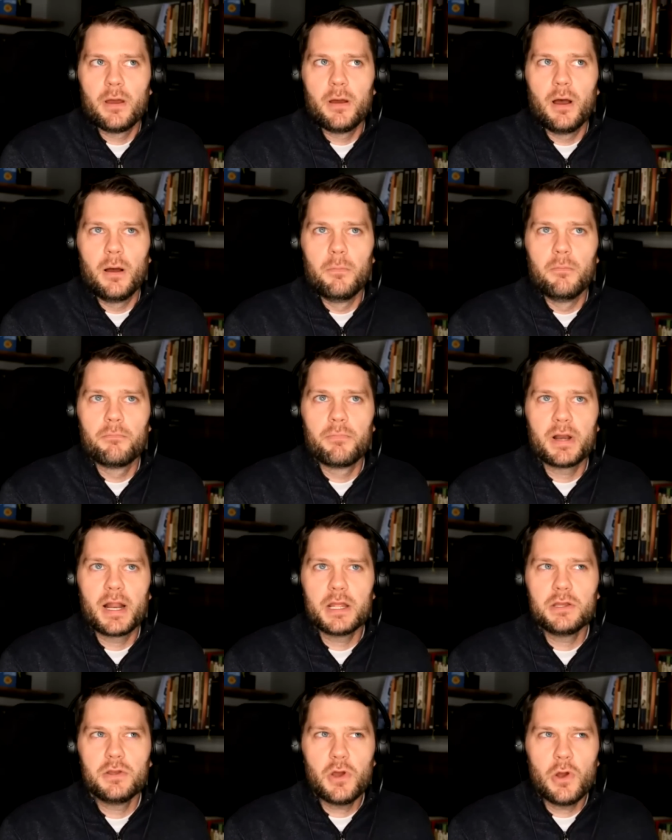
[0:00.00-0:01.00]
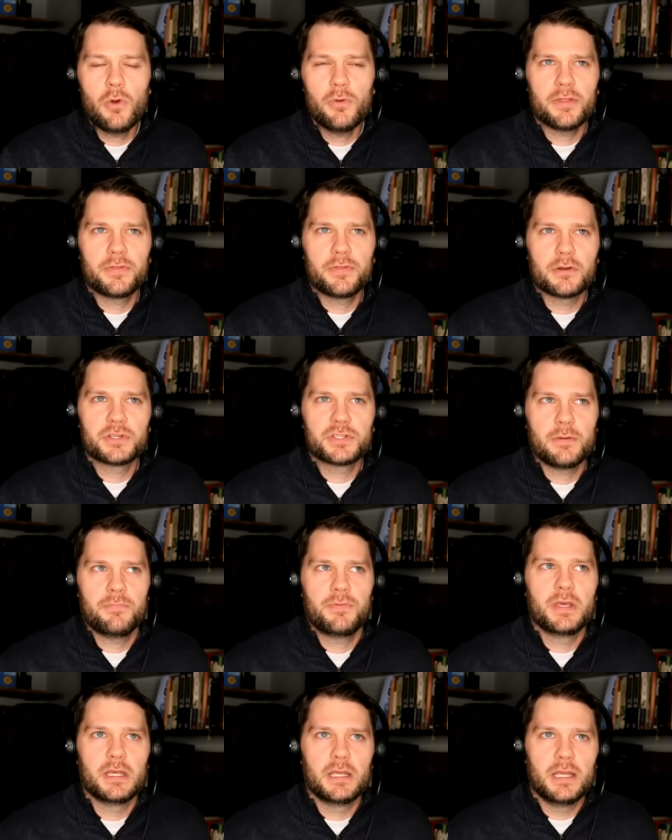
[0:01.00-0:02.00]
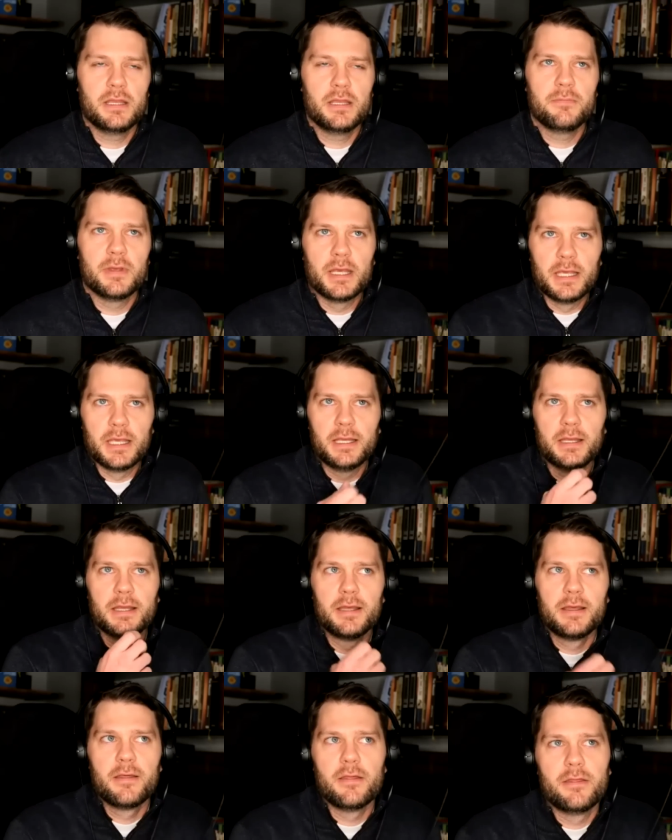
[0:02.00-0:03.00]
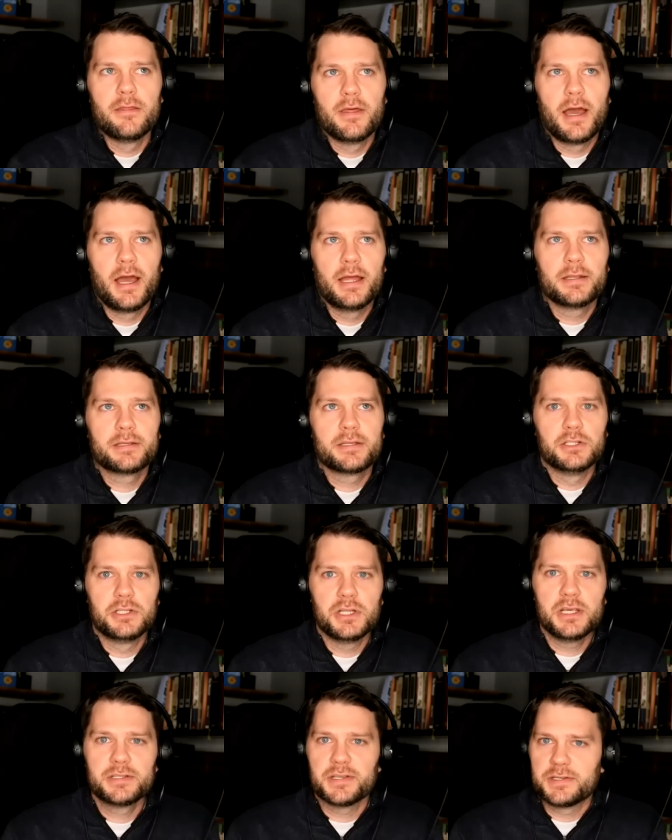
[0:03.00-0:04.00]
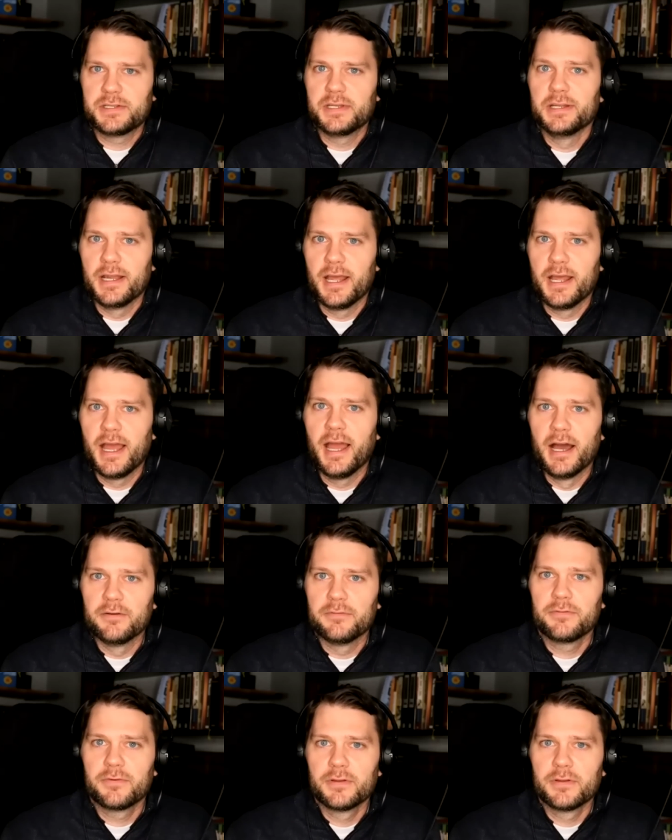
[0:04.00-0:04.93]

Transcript: Um, but I know that there's something in me that Jesus didn't have.